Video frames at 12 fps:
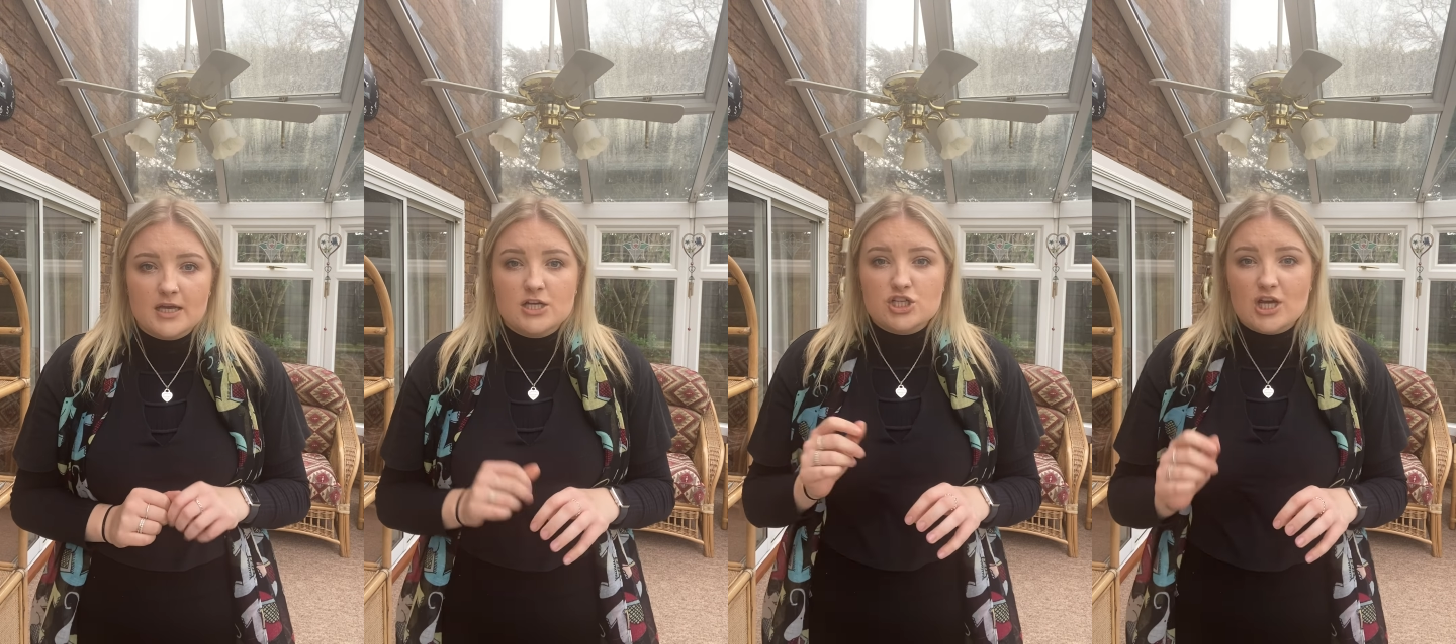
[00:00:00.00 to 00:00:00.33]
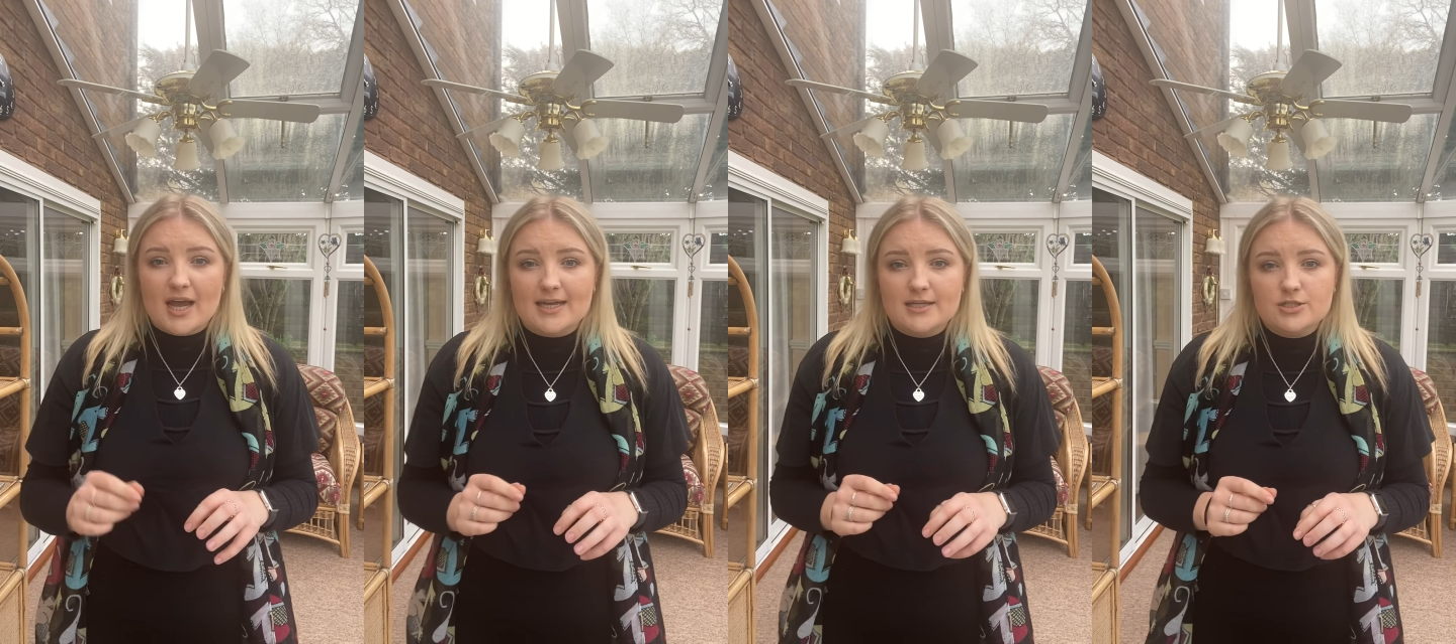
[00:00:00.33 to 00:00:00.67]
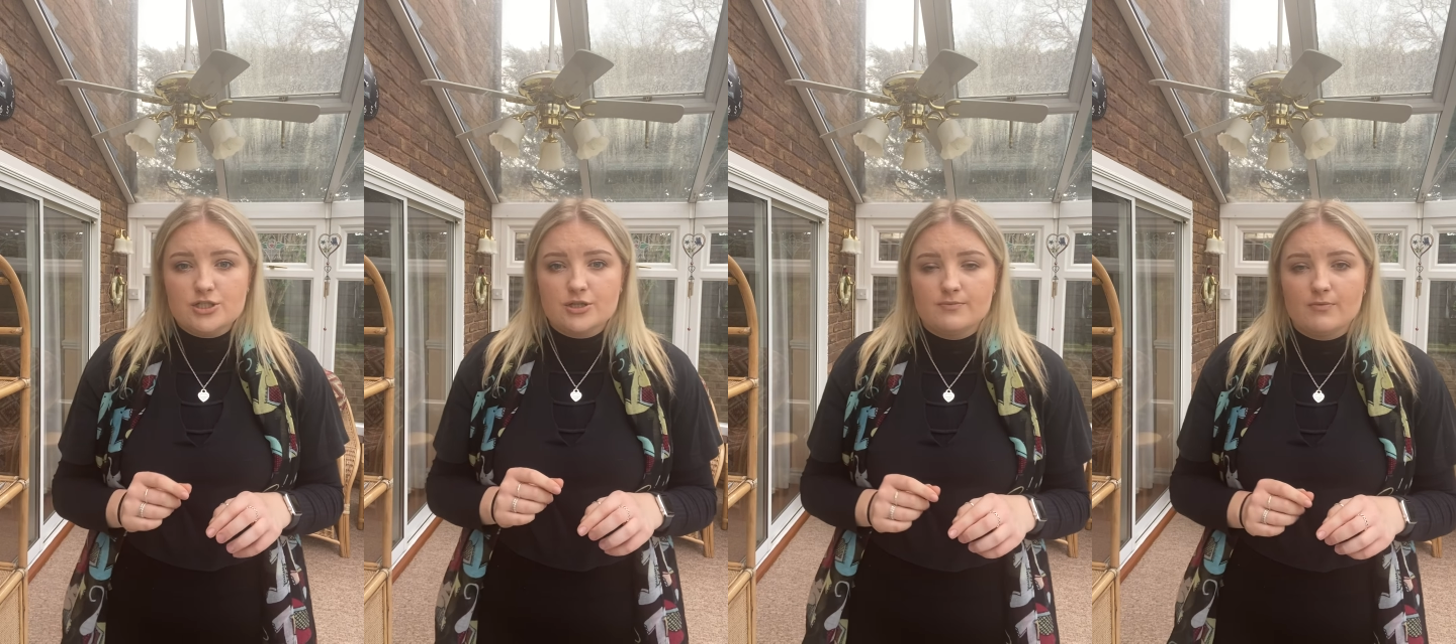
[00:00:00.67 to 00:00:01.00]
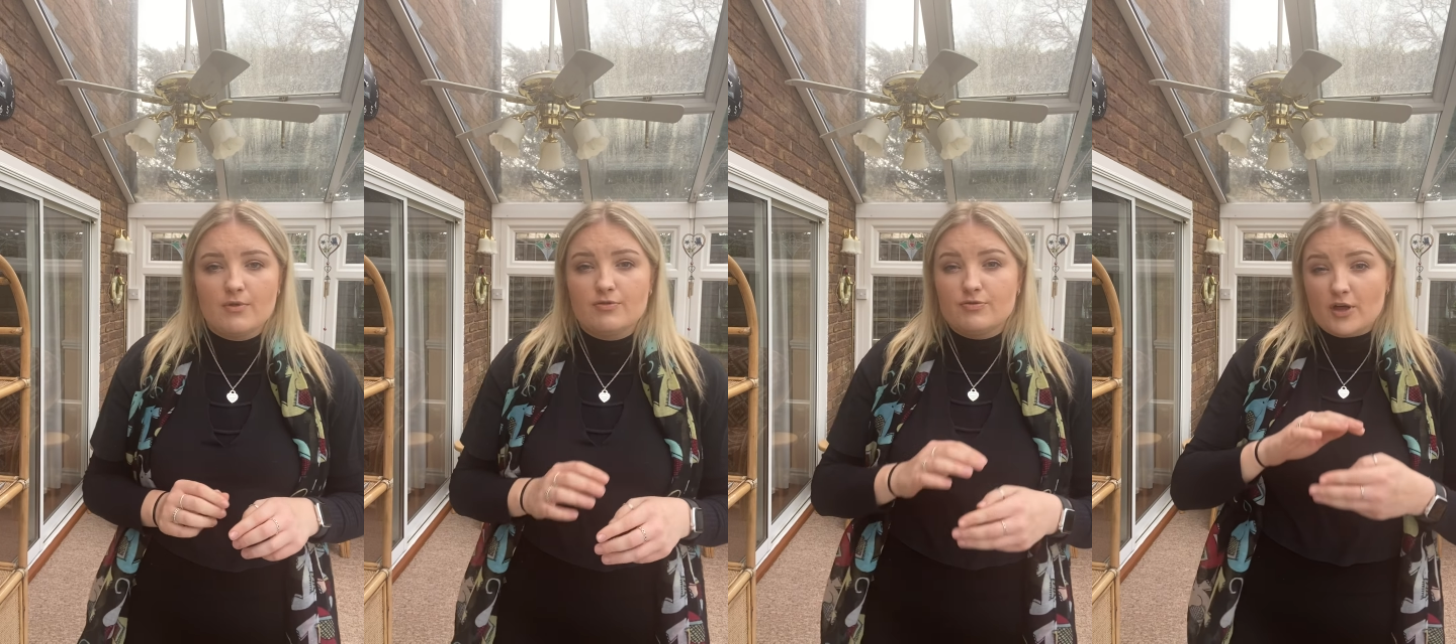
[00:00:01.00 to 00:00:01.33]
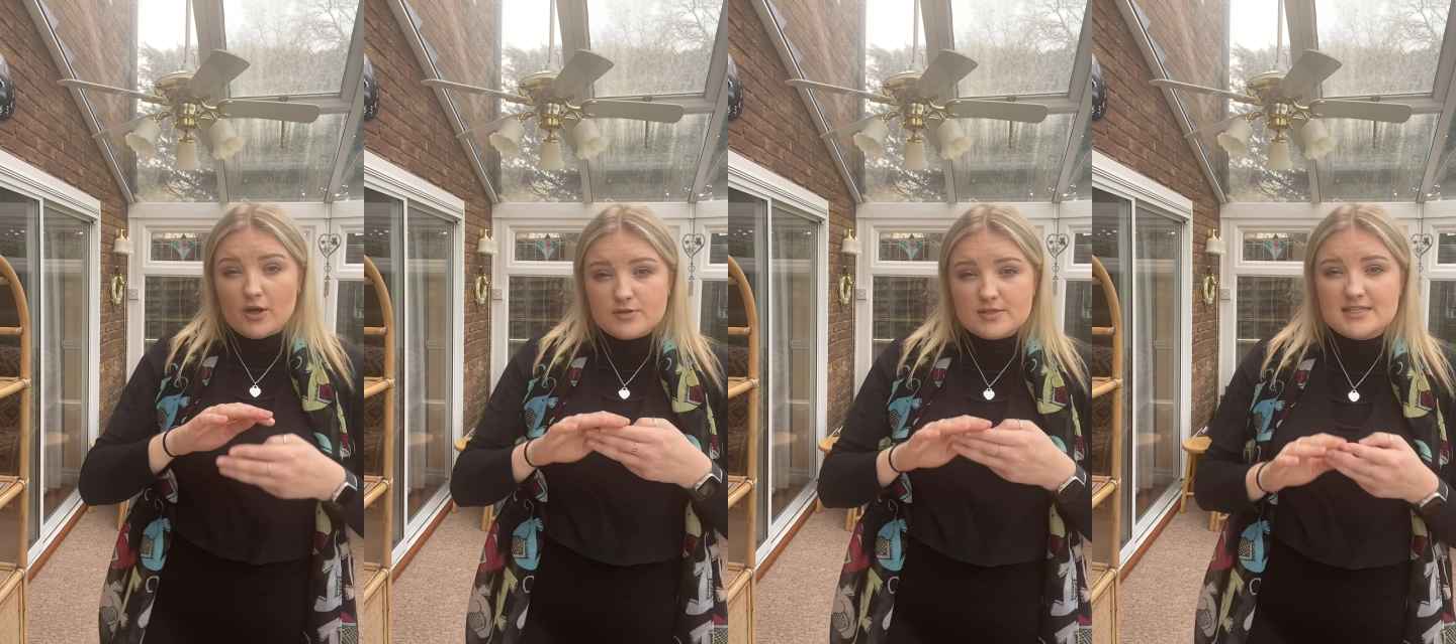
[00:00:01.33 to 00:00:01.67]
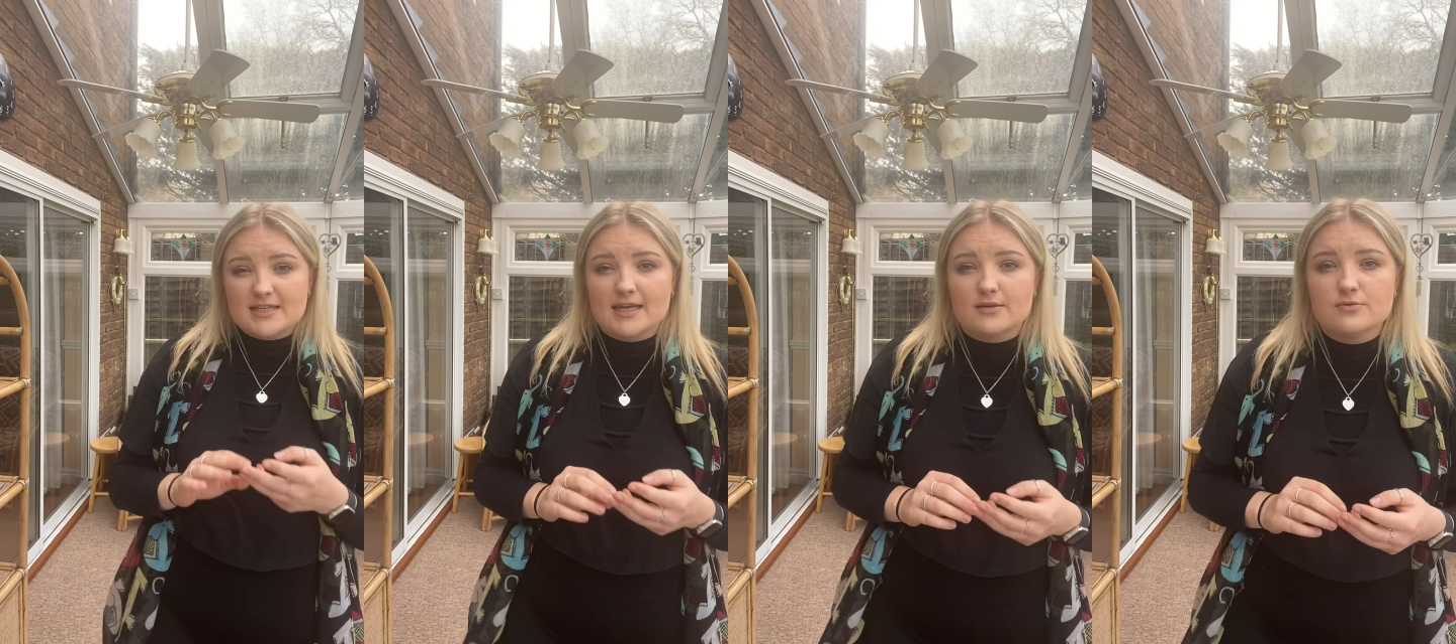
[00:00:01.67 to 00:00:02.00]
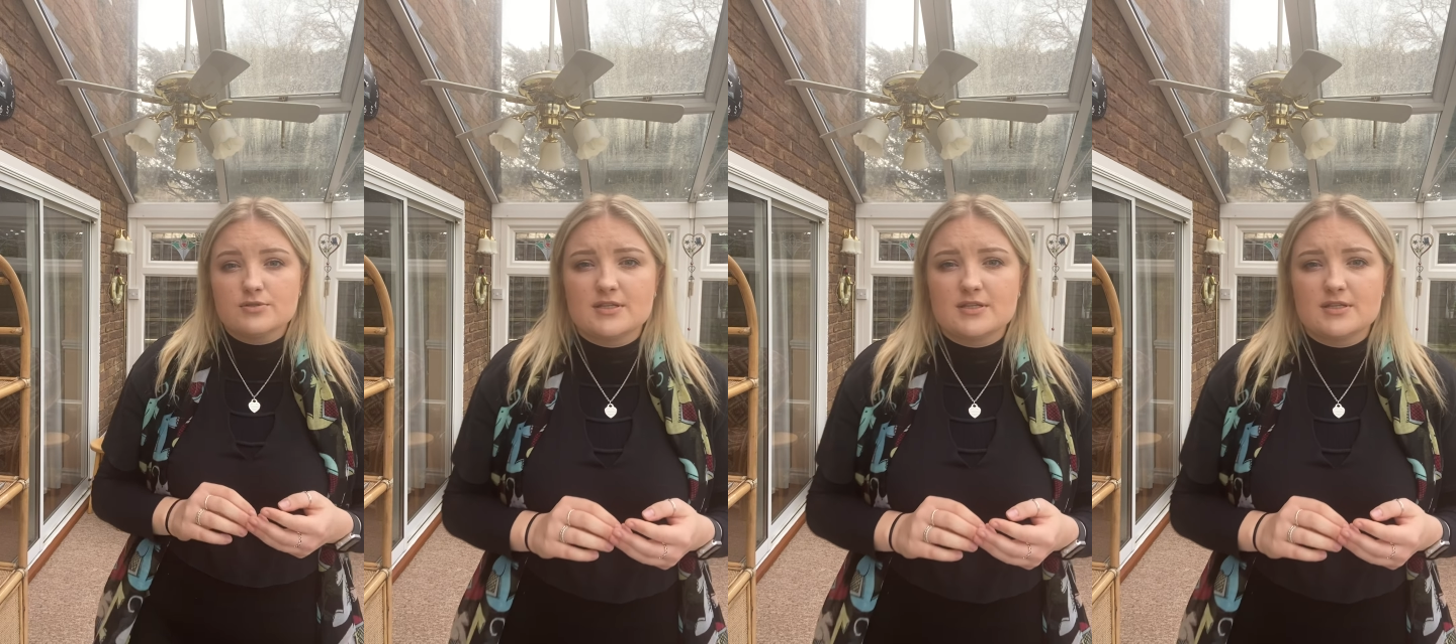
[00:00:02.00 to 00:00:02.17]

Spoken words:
Change those skills,